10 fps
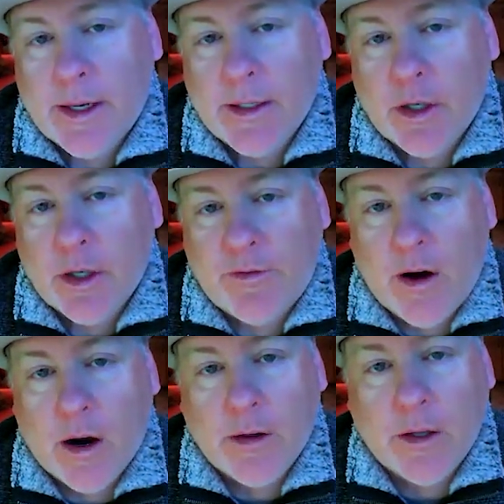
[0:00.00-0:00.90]
And so
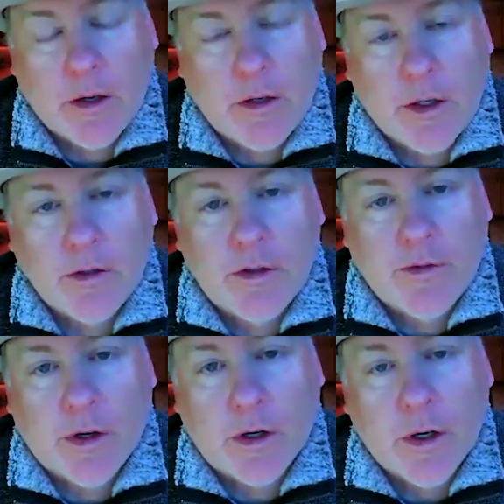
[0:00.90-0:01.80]
far, the good news
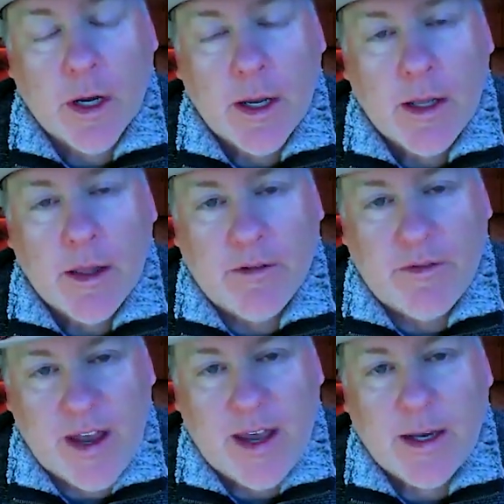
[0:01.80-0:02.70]
for the
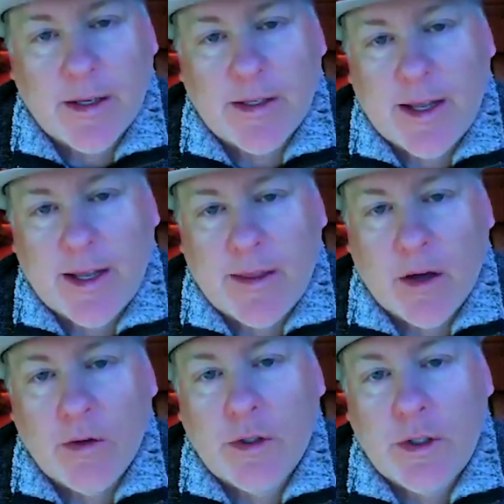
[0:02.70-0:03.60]
Fed is that
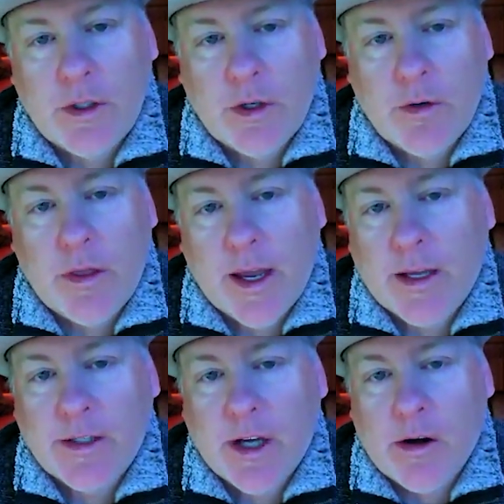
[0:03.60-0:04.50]
those two
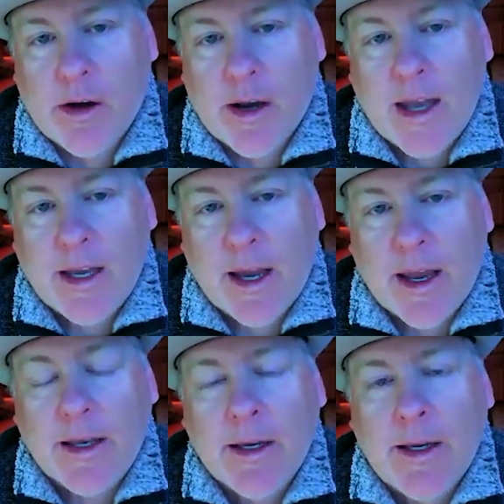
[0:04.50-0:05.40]
things are not
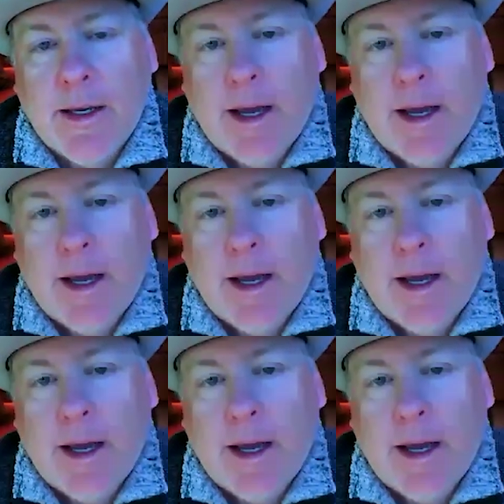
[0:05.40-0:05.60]
yet